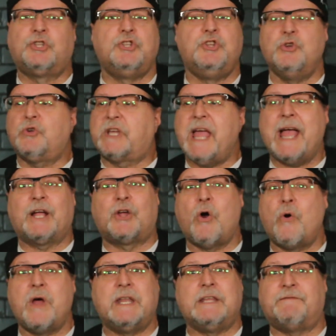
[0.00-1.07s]
you can't
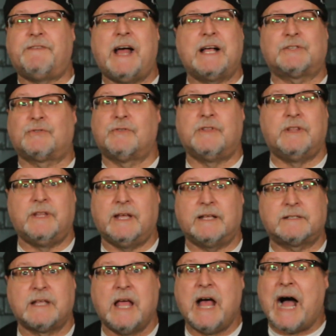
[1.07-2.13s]
go any faster than
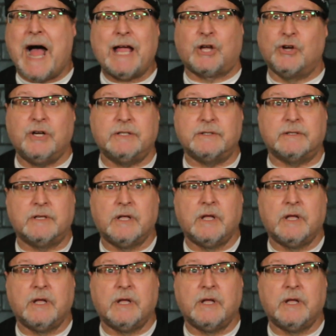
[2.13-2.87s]
this. I couldn't.